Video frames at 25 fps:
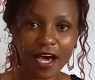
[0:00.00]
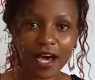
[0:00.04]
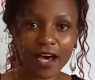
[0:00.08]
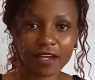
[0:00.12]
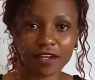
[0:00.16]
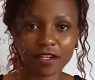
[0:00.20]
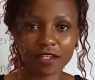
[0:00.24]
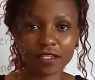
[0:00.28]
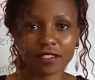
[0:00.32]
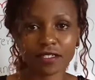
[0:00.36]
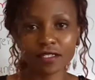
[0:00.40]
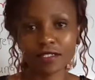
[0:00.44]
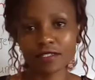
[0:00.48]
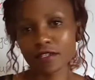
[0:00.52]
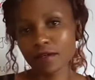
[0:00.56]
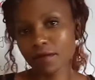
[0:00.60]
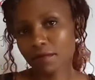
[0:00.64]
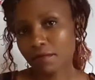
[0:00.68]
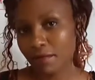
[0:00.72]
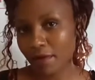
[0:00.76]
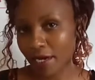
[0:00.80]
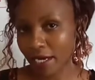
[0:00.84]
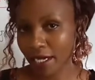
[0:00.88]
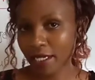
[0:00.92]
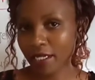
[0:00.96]
are
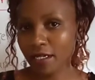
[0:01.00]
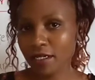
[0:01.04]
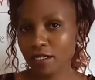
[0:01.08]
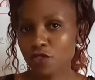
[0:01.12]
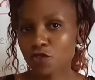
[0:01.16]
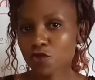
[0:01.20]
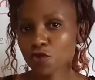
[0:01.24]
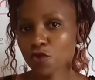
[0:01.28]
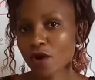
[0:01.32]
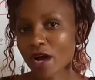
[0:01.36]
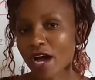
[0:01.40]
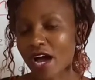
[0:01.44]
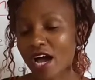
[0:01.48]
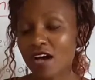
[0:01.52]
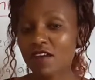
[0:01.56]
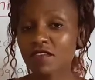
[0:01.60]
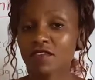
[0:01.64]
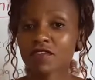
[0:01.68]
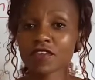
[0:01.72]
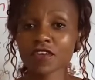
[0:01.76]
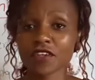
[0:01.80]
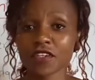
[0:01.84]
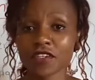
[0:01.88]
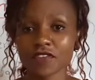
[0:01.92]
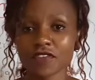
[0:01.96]
determined to
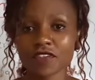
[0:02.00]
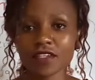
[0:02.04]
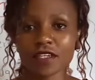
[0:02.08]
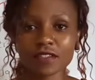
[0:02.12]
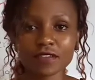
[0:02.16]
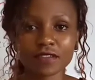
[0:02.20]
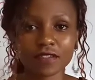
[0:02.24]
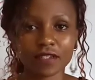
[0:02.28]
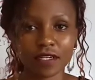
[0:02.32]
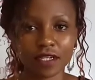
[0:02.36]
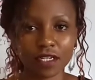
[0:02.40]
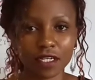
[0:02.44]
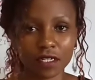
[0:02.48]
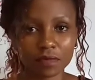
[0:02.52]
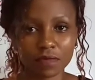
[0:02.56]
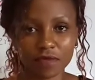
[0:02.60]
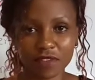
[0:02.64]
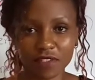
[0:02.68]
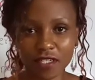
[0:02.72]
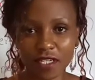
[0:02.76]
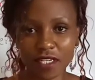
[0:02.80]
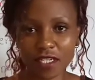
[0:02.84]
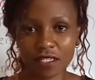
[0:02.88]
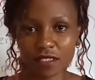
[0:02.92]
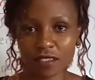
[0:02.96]
have Razian
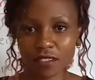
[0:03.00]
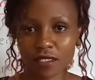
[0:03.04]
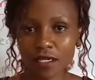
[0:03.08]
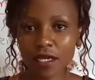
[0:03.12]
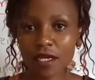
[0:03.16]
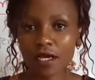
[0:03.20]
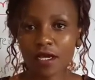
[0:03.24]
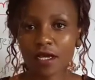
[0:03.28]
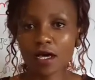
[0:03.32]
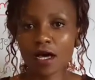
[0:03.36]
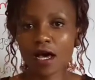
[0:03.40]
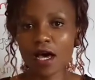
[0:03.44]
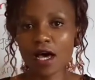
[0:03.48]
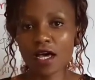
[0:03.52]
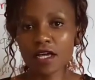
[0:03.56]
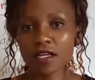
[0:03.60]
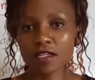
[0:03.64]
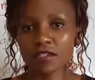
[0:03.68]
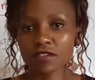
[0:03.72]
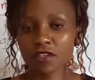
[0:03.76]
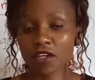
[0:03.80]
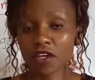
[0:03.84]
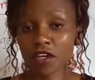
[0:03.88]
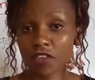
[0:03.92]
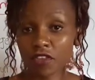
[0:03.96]
circumcised. And
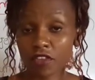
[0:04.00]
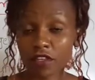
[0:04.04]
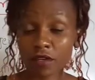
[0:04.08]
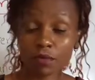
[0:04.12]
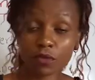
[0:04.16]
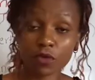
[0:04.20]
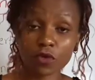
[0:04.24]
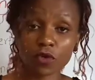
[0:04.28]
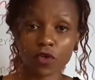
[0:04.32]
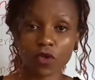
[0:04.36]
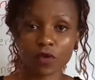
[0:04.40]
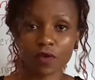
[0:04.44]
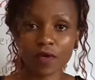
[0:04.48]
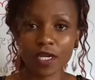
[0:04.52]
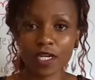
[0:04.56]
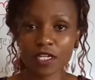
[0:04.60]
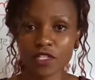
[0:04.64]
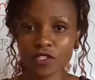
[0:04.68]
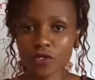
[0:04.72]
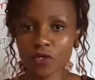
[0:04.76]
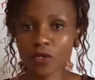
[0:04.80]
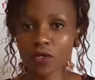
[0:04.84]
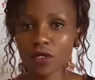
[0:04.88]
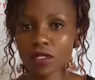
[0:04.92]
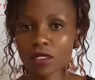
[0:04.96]
in the book we are
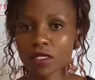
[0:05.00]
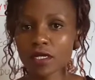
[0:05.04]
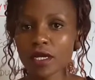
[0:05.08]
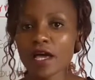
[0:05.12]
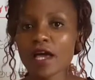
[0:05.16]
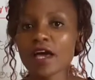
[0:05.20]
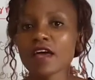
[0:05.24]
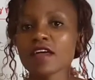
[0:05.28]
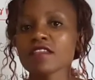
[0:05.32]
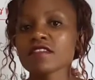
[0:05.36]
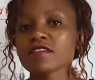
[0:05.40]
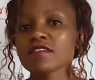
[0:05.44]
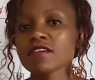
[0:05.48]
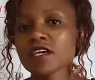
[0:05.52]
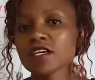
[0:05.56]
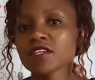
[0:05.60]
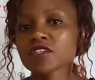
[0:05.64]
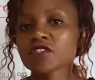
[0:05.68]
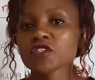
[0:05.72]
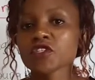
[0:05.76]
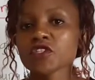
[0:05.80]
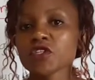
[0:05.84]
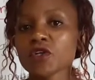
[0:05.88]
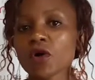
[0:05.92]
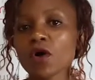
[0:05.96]
told, there
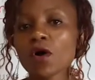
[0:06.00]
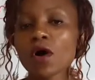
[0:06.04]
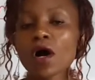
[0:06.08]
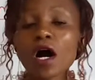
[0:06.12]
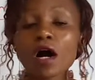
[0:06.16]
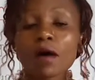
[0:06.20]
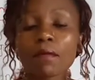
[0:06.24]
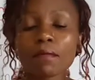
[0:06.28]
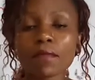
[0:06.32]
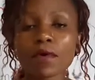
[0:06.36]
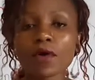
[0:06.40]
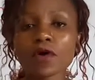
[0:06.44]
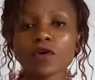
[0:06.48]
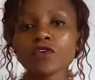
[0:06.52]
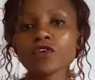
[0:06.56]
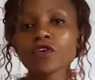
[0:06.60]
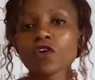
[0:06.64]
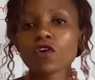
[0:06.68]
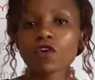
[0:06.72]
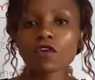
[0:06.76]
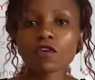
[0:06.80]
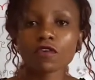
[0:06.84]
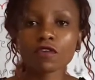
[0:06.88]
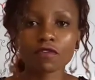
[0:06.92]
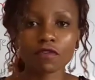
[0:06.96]
is no amount
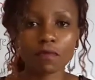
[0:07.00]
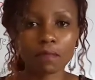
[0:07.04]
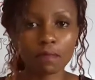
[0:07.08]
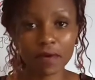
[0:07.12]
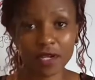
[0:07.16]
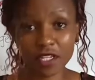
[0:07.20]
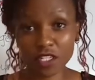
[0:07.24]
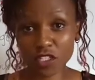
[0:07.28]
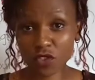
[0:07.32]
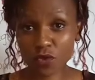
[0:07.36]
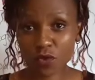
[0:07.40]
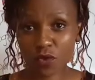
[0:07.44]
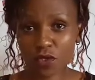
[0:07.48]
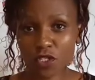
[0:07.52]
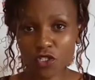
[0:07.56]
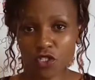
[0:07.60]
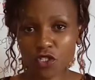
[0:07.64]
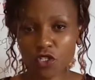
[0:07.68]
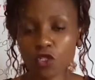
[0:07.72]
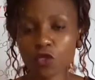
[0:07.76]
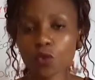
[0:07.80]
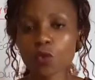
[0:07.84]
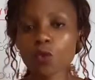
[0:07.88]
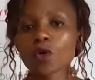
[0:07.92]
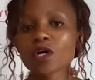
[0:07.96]
of
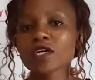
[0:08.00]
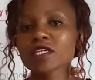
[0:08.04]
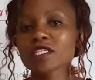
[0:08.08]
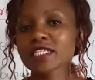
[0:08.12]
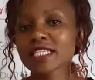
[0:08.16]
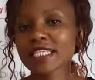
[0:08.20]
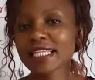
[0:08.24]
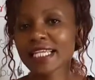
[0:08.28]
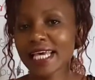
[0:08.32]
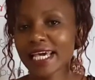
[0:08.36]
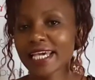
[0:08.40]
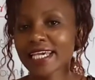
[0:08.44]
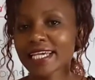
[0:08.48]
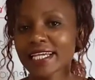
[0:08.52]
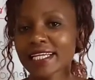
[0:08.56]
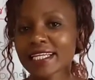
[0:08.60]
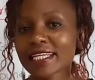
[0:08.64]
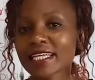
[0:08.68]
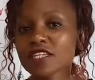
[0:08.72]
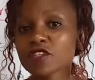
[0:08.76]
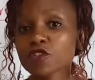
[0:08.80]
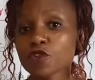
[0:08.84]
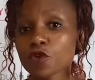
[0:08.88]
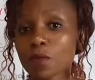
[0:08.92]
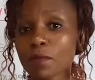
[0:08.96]
persuasion was
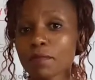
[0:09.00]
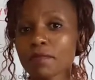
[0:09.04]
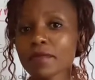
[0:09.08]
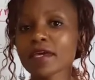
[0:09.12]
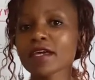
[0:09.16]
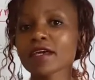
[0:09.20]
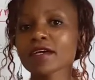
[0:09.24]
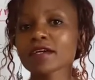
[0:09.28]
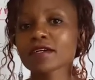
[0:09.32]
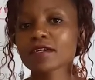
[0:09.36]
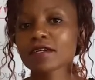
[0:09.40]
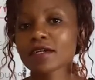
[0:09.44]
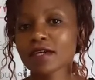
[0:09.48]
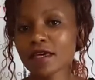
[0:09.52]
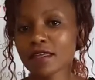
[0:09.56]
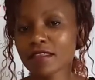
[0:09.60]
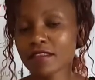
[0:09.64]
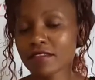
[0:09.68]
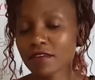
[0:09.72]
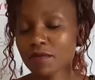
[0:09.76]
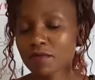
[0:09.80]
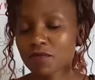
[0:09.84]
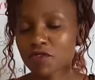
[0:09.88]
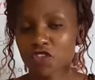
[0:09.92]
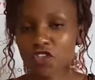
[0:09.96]
likely to make
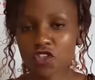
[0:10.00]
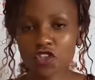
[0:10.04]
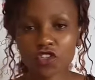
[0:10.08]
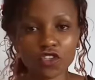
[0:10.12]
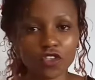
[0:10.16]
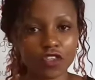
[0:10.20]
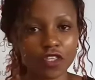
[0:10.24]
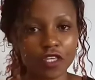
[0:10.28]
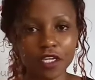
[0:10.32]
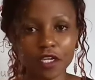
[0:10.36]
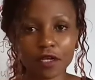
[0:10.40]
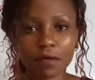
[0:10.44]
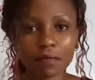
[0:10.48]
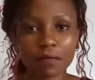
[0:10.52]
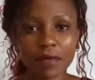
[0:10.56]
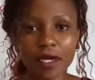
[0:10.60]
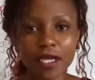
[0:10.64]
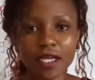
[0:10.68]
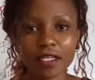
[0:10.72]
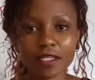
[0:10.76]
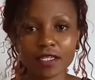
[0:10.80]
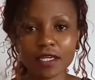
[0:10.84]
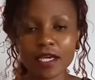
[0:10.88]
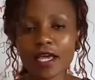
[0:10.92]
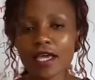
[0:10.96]
them change their
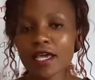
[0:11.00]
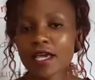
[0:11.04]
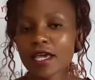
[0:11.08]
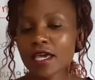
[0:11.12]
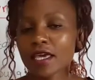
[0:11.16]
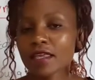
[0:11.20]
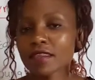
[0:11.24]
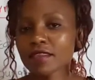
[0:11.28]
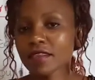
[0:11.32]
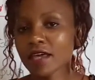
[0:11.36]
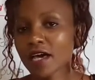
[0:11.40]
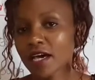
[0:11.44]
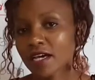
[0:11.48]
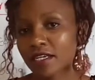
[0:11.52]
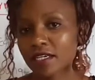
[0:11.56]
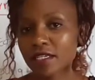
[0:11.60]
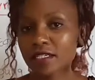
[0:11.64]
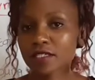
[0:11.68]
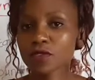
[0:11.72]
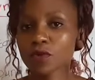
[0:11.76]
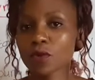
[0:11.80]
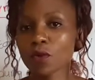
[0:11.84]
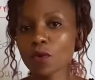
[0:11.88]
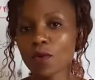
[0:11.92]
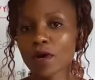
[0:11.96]
mind. And that
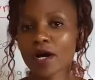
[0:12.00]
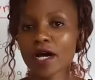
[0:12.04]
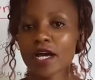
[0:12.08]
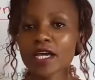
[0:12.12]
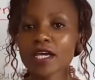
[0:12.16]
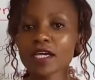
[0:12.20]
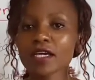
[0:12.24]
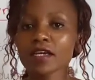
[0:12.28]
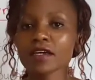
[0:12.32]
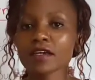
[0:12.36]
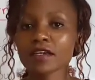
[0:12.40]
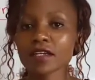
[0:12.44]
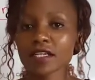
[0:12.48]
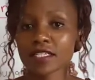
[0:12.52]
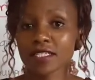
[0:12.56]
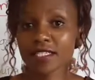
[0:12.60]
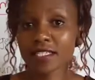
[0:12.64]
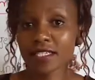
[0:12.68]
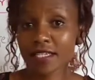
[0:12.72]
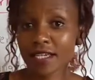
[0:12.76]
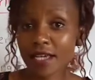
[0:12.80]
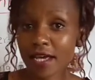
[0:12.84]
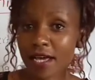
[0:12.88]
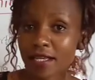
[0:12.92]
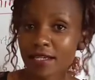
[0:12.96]
is why
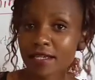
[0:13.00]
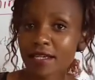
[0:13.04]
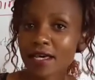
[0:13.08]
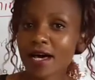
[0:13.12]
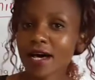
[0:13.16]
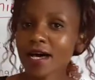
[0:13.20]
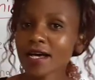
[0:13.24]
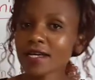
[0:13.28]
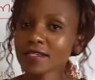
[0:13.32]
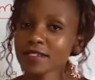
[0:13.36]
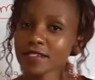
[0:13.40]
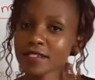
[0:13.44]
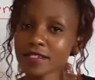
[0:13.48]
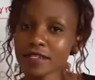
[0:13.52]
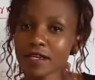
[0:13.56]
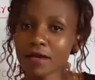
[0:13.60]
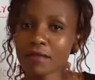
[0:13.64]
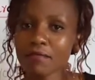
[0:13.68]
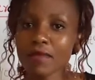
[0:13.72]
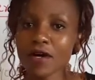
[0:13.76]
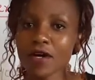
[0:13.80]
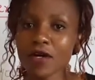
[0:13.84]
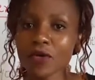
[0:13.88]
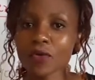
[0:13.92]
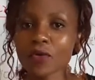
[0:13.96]
Razian and
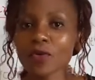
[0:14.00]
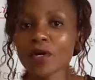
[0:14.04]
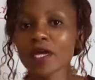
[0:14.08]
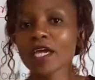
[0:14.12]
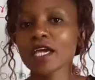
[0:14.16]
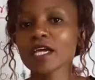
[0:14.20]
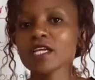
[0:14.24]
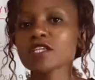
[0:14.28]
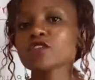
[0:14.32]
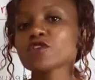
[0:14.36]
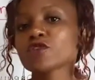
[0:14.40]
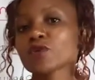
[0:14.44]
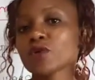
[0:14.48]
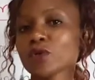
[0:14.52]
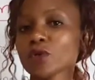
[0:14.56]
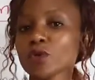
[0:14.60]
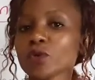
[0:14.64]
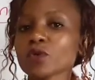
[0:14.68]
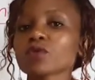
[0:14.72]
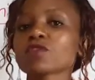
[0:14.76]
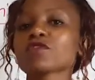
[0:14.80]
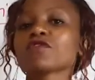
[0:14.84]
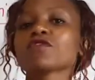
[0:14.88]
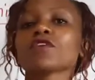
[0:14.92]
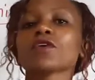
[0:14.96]
Nabaru had to
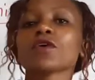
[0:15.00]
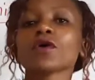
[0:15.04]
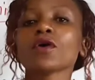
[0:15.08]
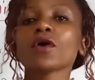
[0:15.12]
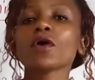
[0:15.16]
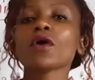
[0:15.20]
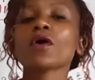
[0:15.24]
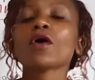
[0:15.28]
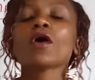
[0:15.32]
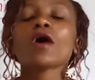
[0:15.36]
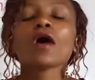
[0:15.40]
look for